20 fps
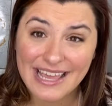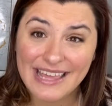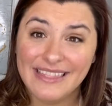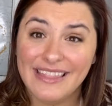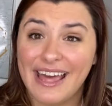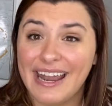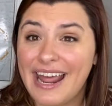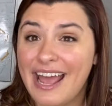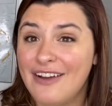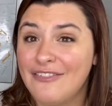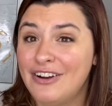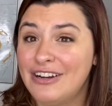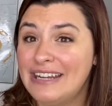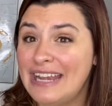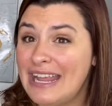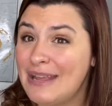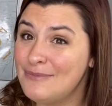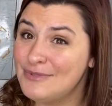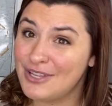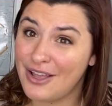that have our
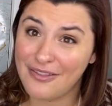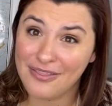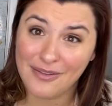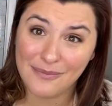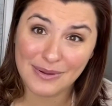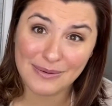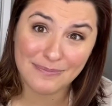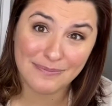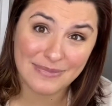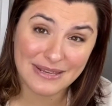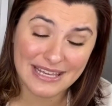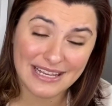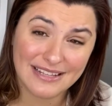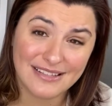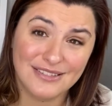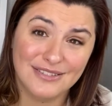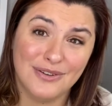names on them in beads.